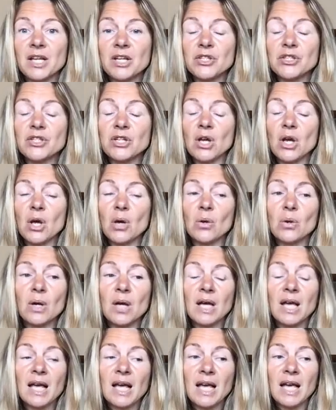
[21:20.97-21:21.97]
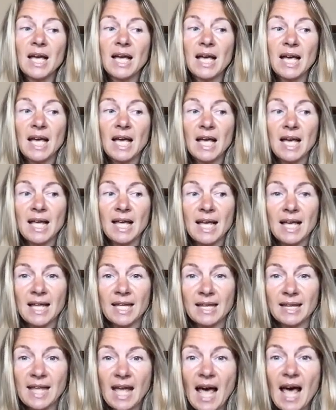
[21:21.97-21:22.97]
So
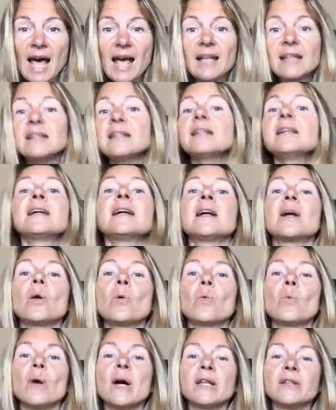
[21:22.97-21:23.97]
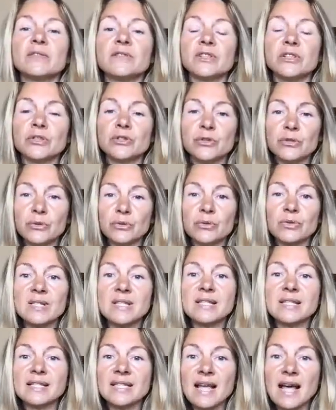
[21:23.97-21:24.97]
then, when we do the
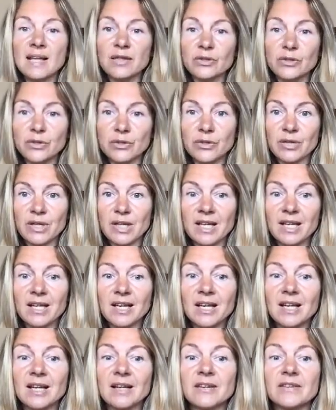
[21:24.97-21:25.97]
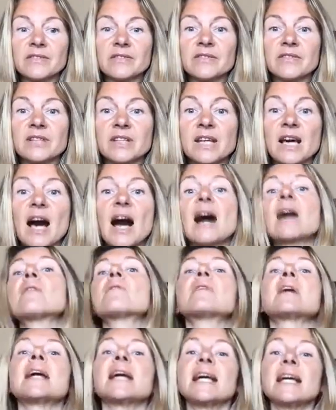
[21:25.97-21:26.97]
centering, we are
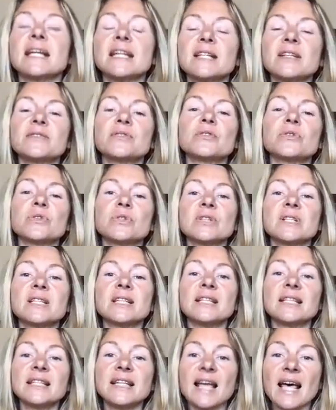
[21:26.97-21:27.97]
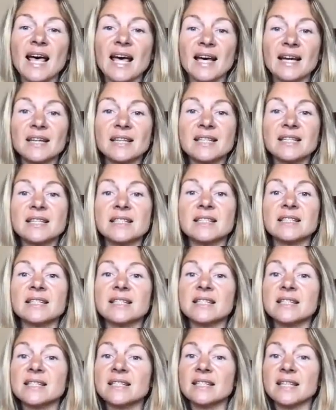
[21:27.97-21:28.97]
ready for the next
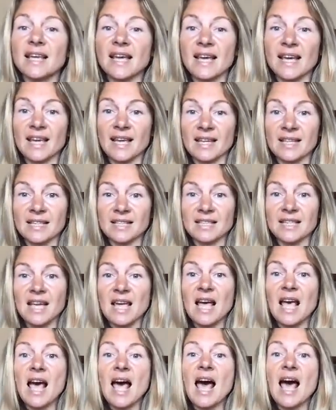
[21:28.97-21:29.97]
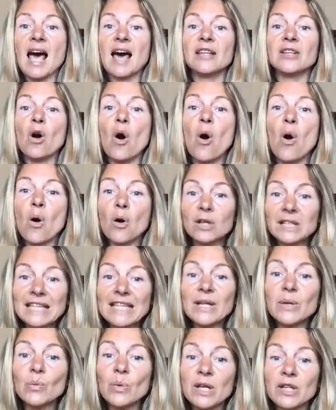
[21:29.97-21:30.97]
state. And
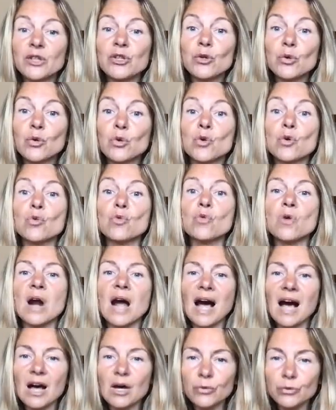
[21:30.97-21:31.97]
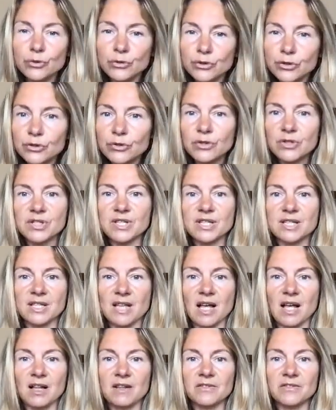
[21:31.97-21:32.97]
only when you ground
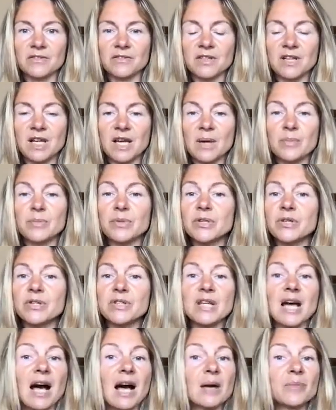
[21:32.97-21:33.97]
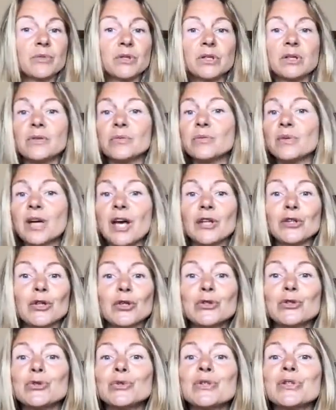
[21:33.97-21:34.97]
yourself, because we are
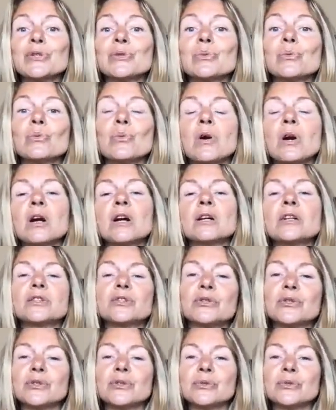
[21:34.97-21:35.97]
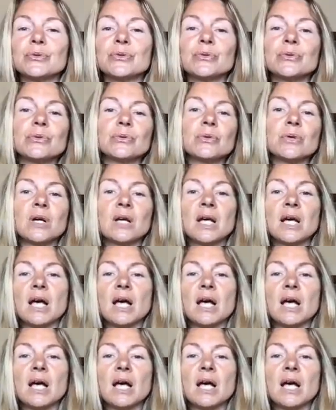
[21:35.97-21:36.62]
not doing the work to